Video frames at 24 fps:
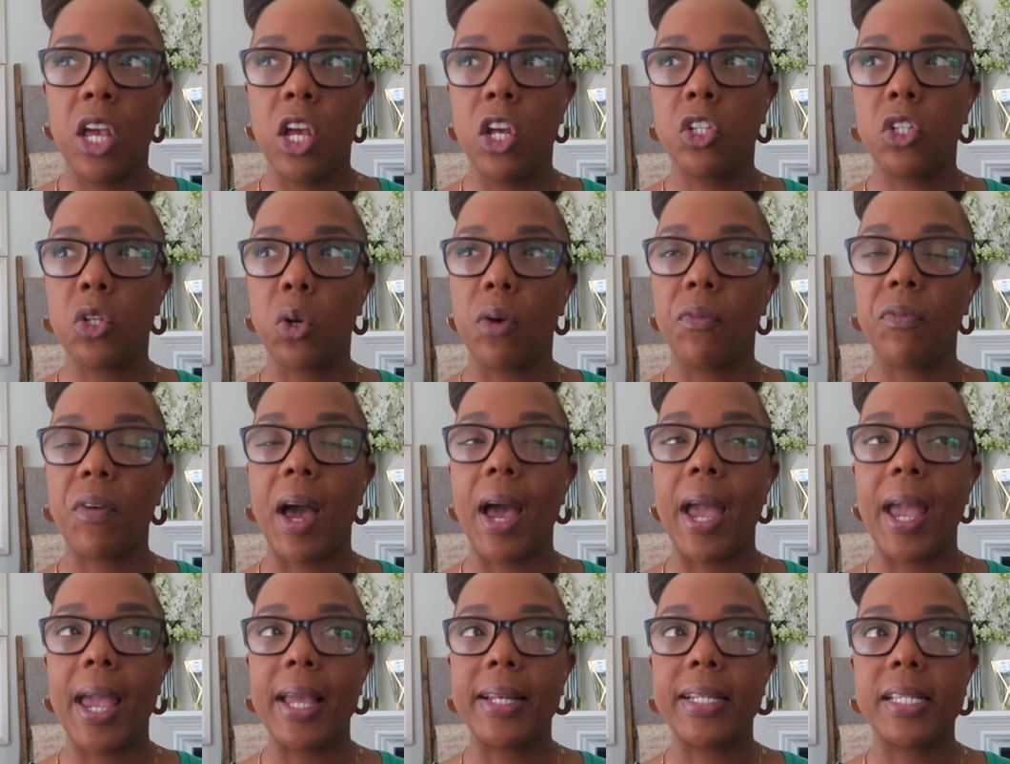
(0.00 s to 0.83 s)
So if
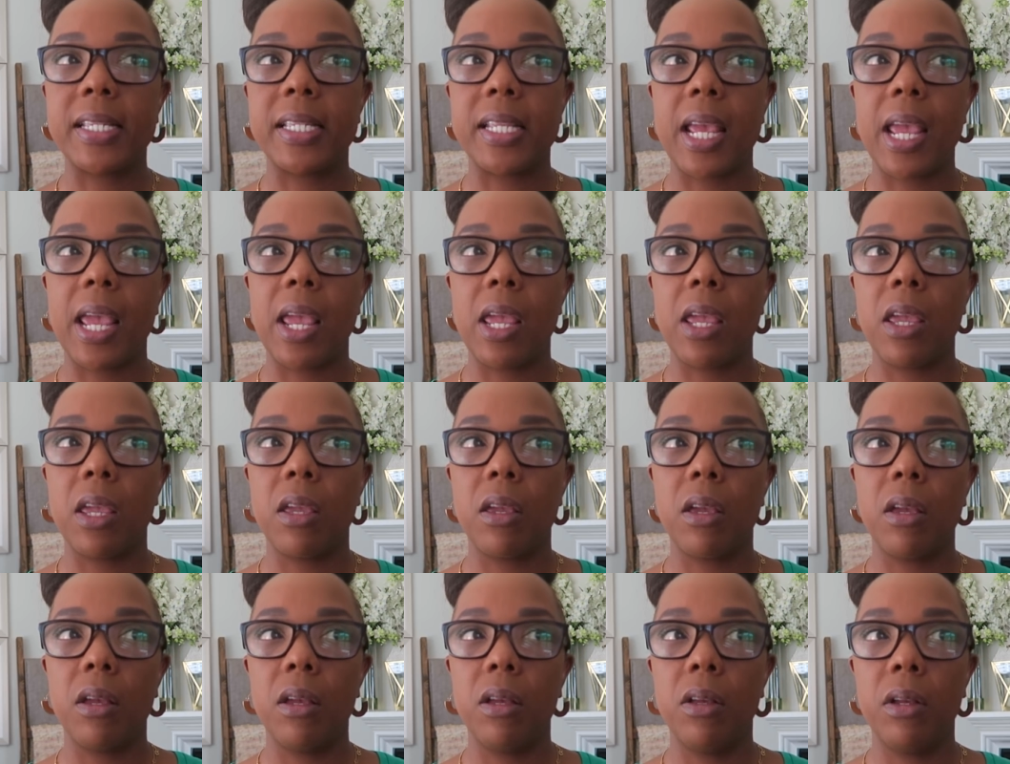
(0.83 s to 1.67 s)
I had to
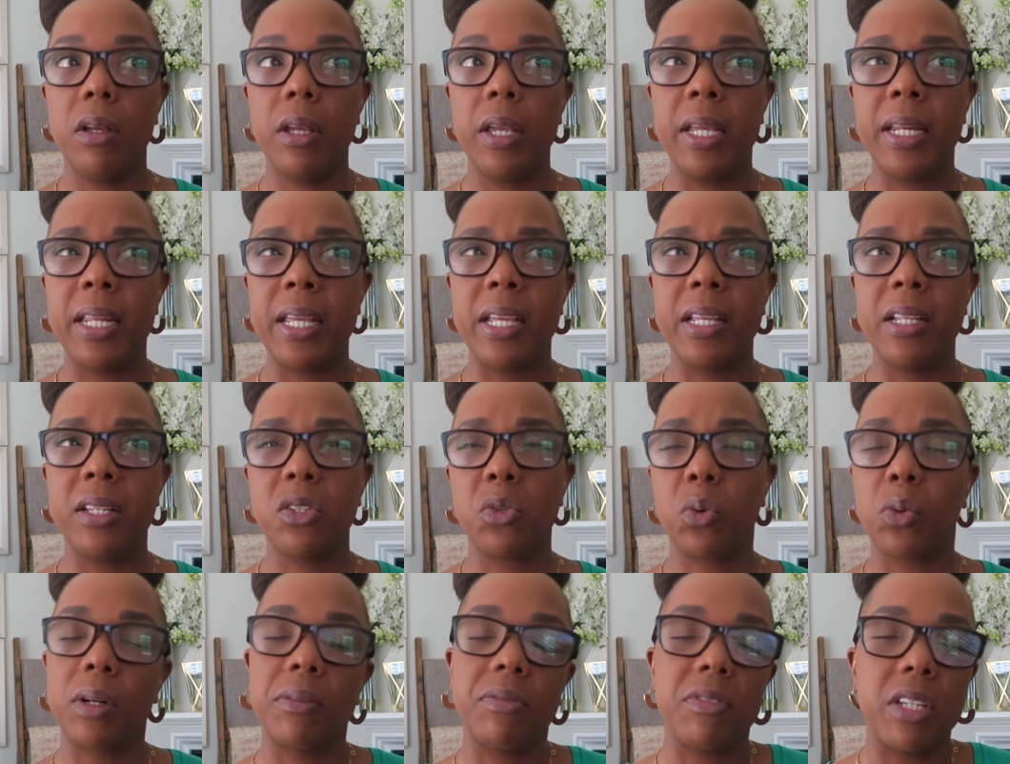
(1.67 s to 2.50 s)
say any
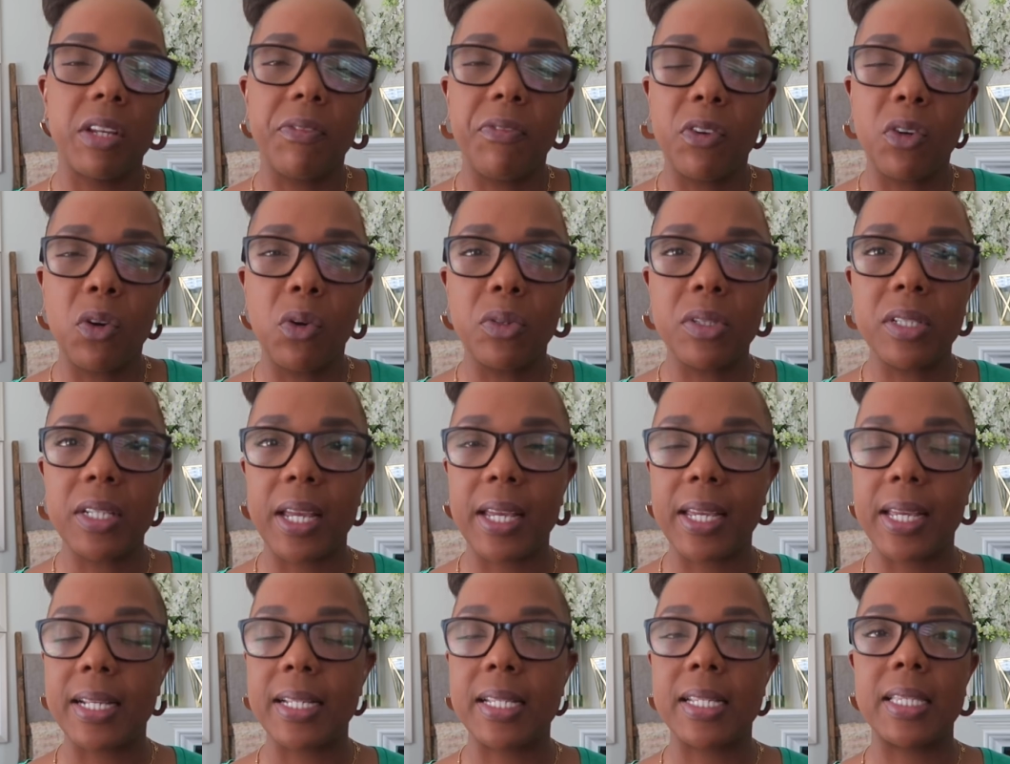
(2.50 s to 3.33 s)
sort of difficulty,
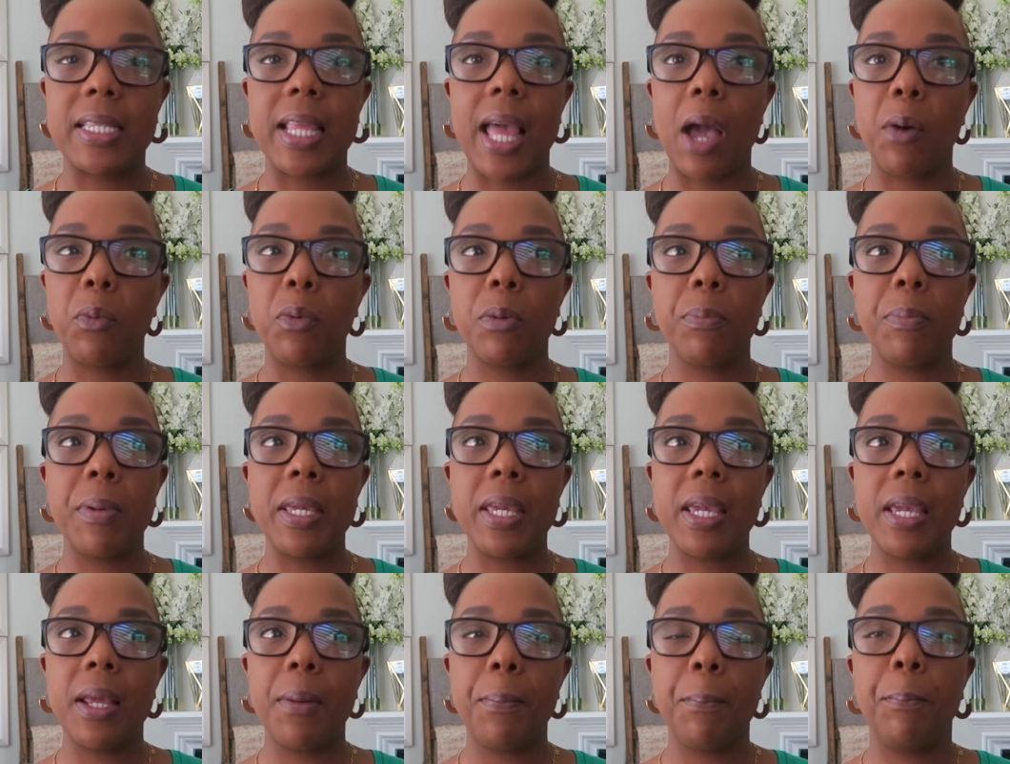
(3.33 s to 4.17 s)
I guess that would
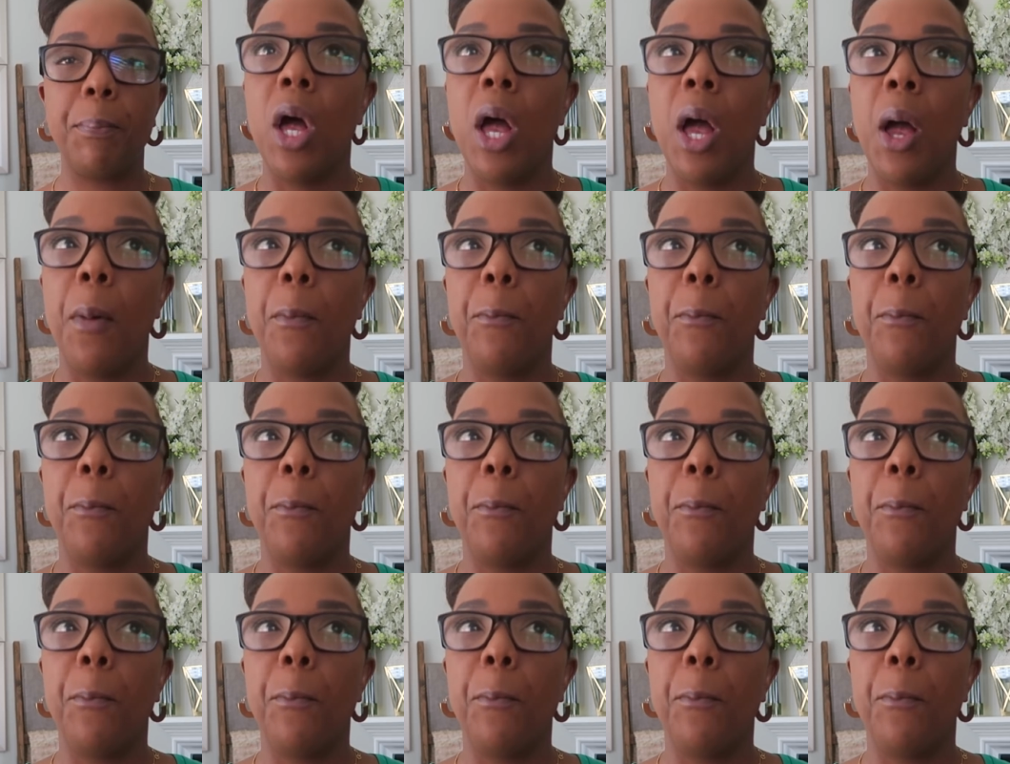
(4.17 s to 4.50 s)
be it.